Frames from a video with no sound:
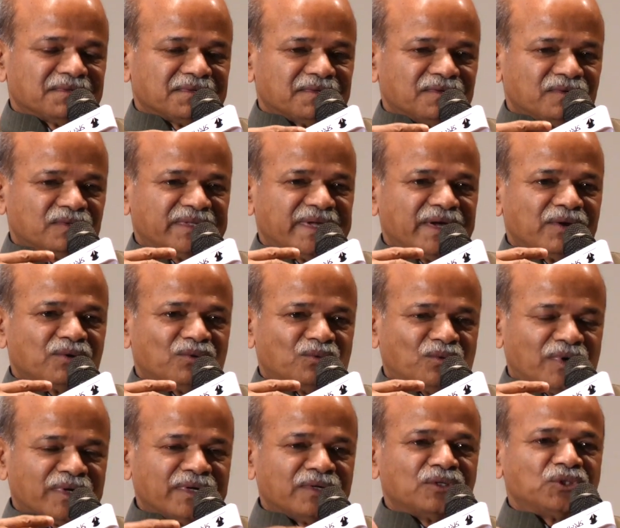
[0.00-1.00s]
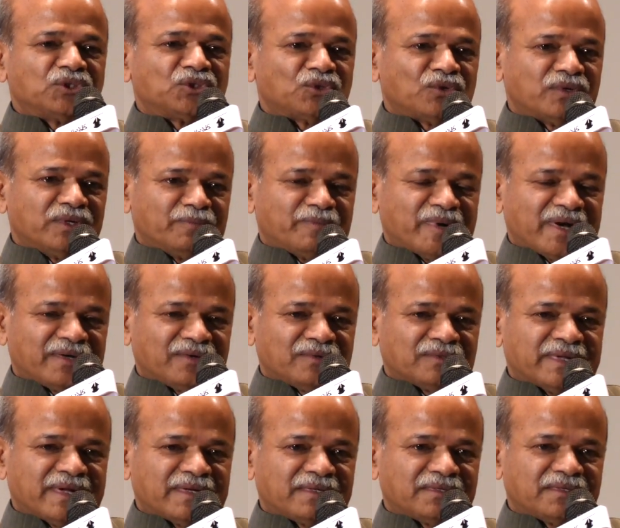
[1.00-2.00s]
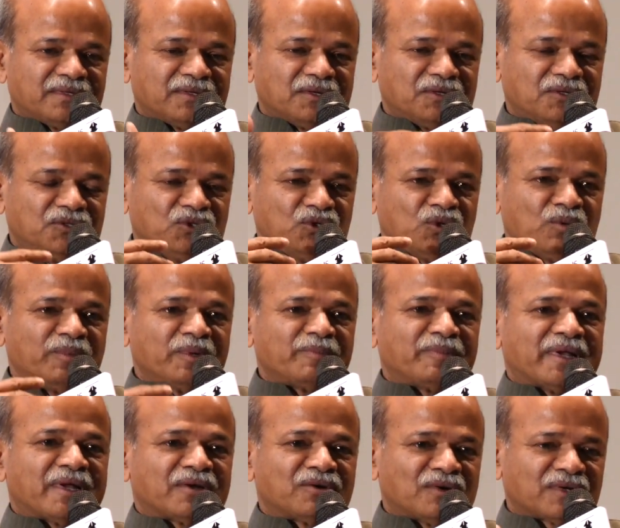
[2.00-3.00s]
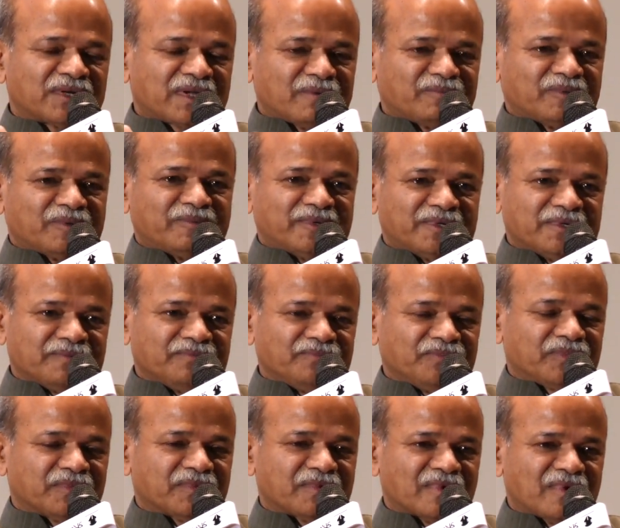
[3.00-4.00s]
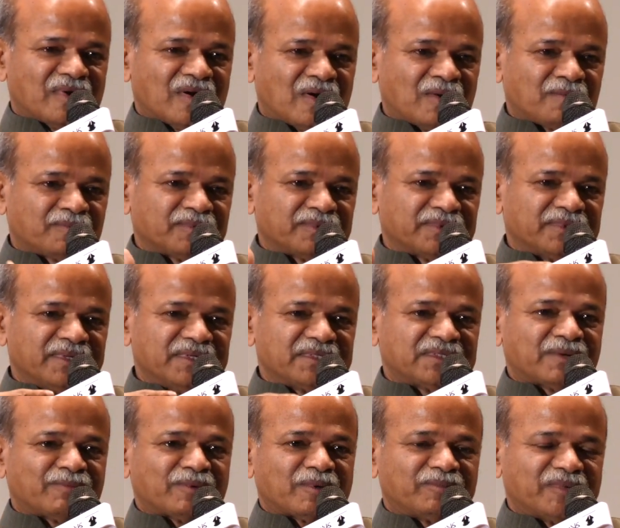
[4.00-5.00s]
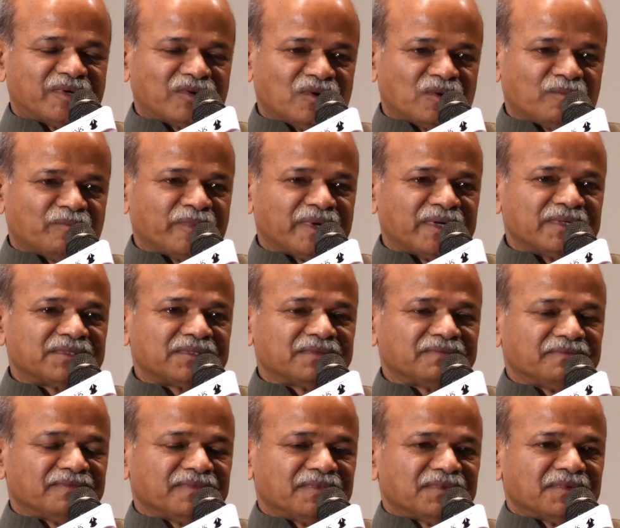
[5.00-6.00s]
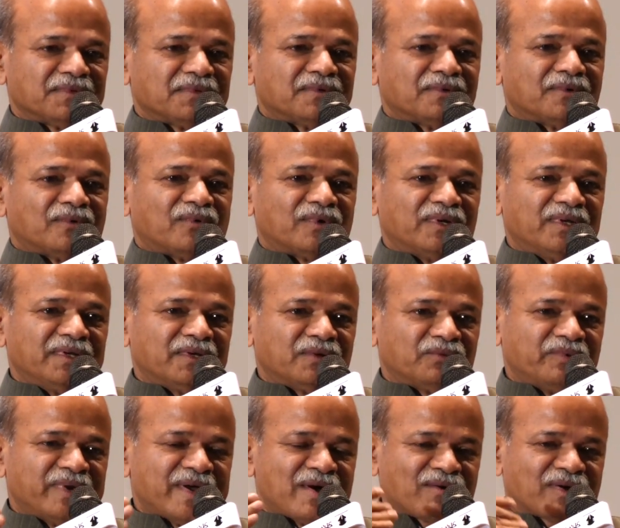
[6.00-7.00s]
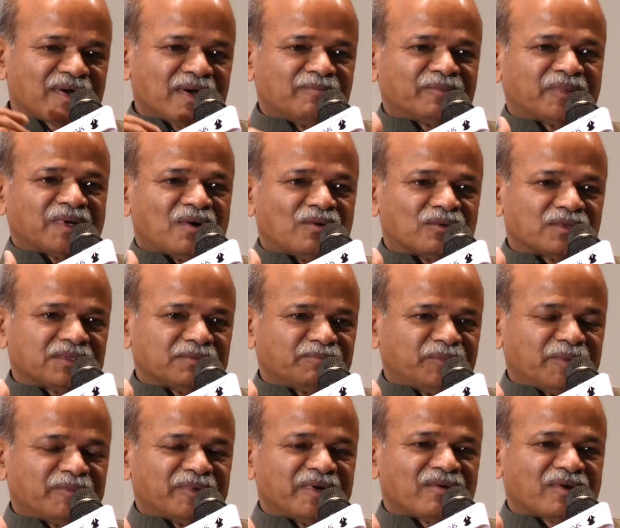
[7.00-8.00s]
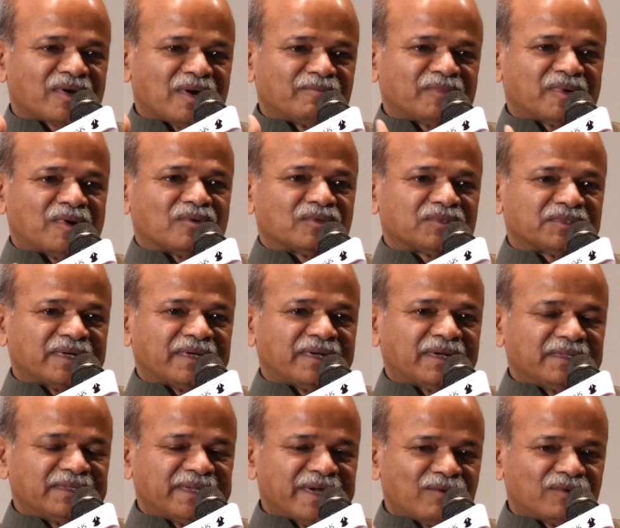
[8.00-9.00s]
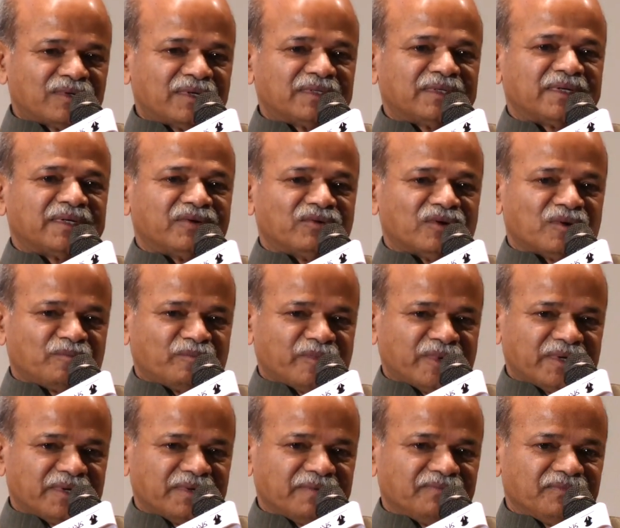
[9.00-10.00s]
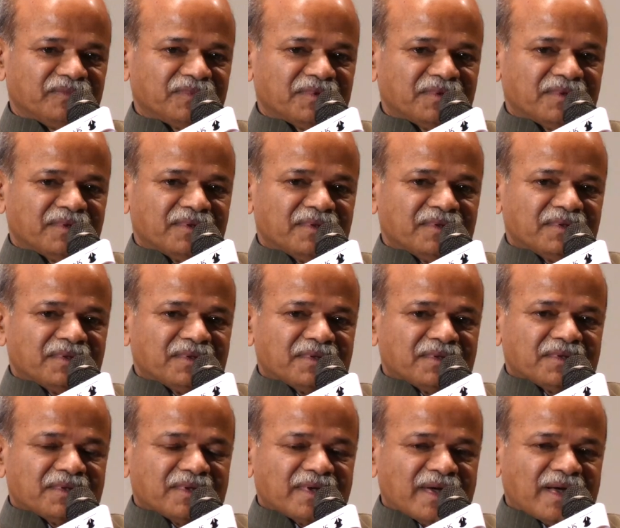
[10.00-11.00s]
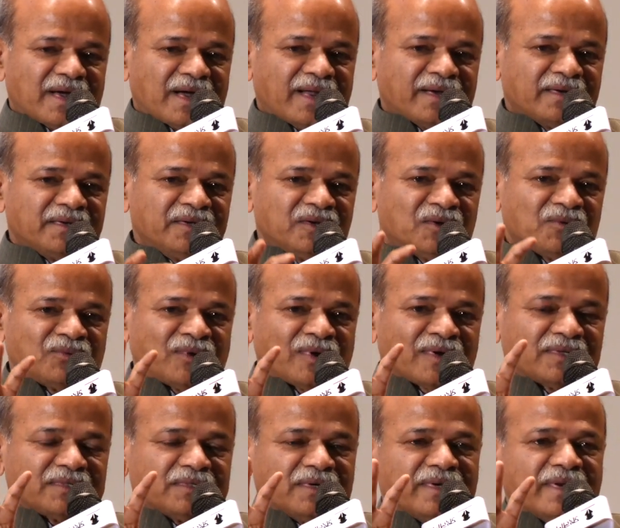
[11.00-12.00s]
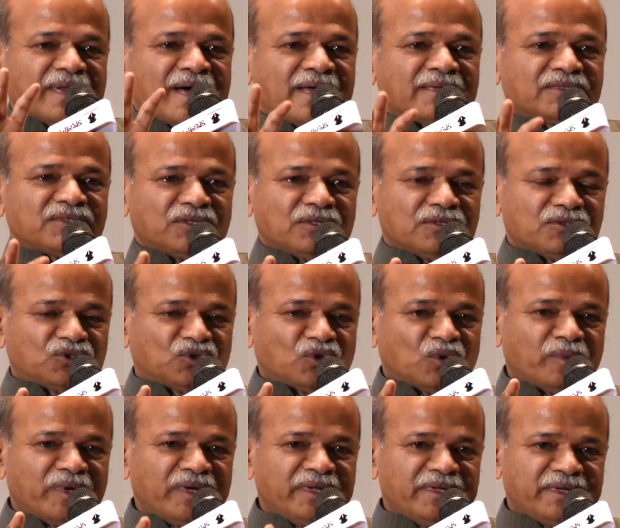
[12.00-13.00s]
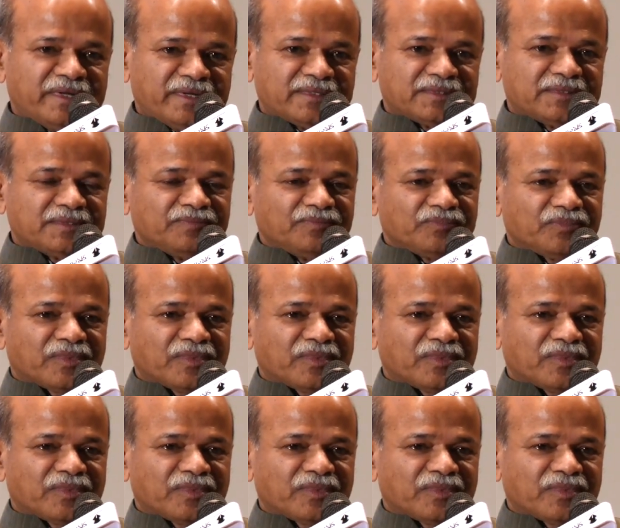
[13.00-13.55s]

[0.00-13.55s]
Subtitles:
they wanted to show, in fact, that you people are not capable of this type of developments. Only, we have come from outside, people have come from outside, and they have done the development. And, for last so many years,